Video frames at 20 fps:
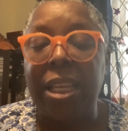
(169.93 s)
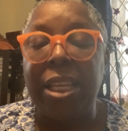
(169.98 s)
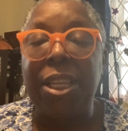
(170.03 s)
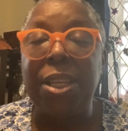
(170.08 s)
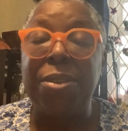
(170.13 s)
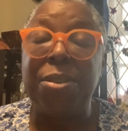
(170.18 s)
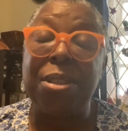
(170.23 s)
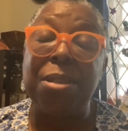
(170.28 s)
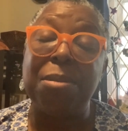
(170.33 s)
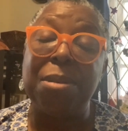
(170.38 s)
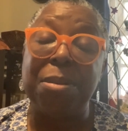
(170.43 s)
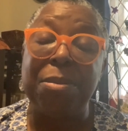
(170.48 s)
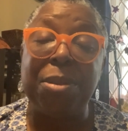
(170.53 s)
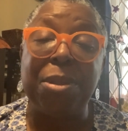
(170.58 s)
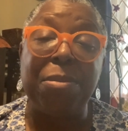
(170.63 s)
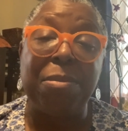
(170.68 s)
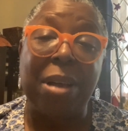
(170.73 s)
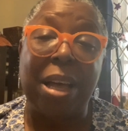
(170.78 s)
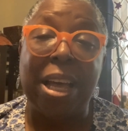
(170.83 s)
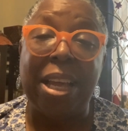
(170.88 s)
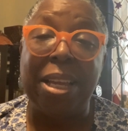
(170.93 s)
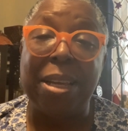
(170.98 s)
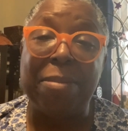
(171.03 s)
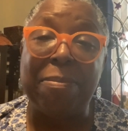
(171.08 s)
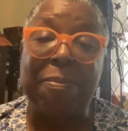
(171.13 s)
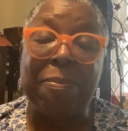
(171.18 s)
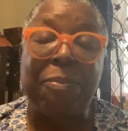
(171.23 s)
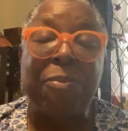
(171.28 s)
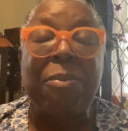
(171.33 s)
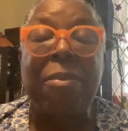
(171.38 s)
You know, sometimes you buy
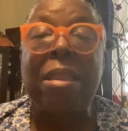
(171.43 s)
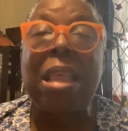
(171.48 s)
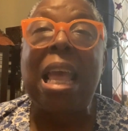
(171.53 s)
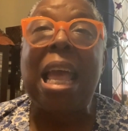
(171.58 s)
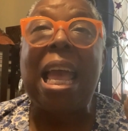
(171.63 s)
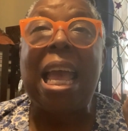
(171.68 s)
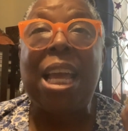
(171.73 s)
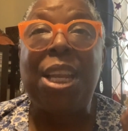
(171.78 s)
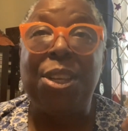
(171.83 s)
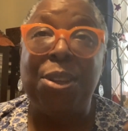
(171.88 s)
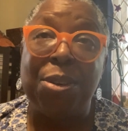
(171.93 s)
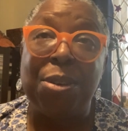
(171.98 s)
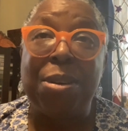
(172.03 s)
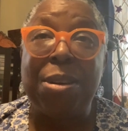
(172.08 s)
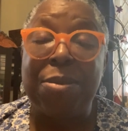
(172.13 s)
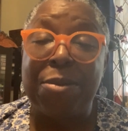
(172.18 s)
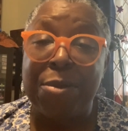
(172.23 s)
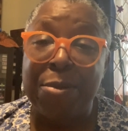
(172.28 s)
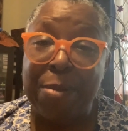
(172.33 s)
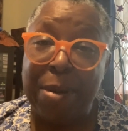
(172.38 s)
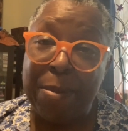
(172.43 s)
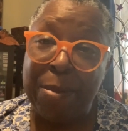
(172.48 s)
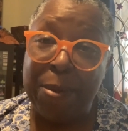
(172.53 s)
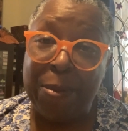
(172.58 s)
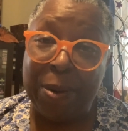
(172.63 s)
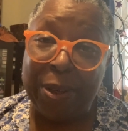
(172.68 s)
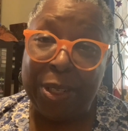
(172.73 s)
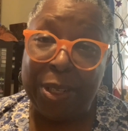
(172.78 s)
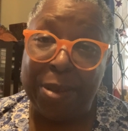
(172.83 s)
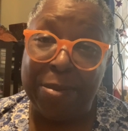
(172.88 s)
them and you don't even remember
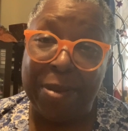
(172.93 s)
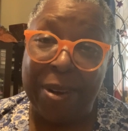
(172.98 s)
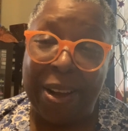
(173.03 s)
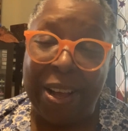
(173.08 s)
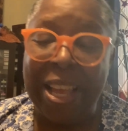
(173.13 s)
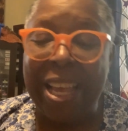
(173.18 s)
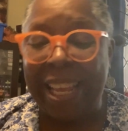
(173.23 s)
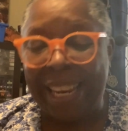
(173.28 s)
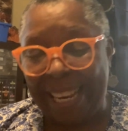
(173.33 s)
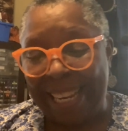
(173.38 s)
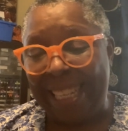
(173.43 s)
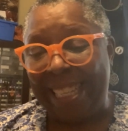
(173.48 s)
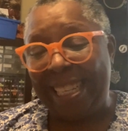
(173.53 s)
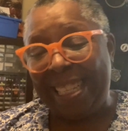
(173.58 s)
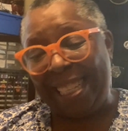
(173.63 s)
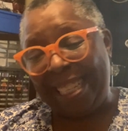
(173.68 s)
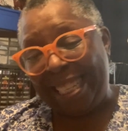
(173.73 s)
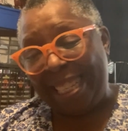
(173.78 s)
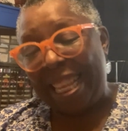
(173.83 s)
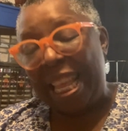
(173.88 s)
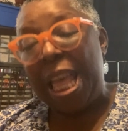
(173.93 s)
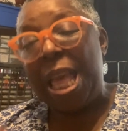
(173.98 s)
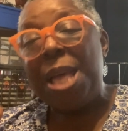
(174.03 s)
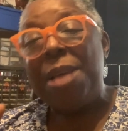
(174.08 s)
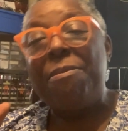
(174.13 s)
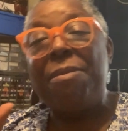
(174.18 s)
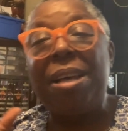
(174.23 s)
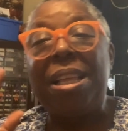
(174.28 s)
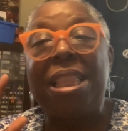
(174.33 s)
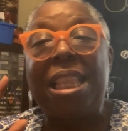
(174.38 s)
what you bought.
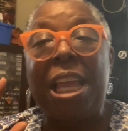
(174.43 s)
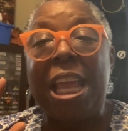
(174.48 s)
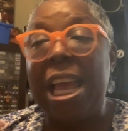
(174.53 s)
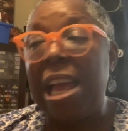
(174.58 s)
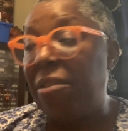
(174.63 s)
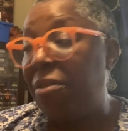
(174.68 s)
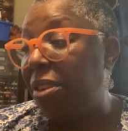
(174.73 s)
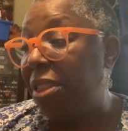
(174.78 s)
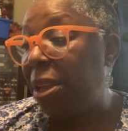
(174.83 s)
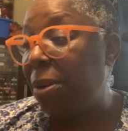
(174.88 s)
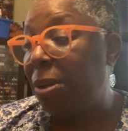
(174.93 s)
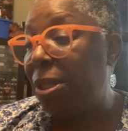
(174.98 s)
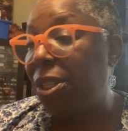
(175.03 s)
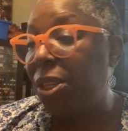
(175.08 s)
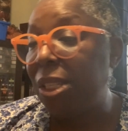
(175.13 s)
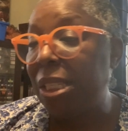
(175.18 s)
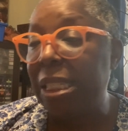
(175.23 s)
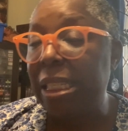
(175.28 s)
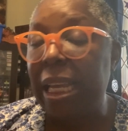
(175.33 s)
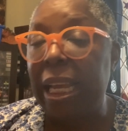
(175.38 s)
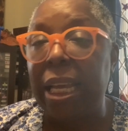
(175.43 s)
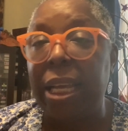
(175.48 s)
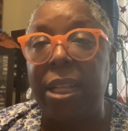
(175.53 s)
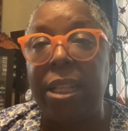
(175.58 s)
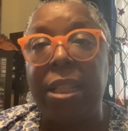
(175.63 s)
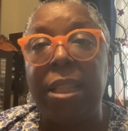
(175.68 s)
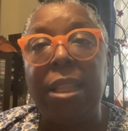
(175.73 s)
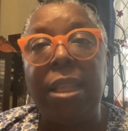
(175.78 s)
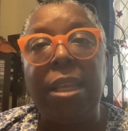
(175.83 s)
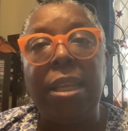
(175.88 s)
But everything was on
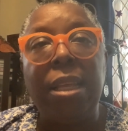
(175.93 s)
sale.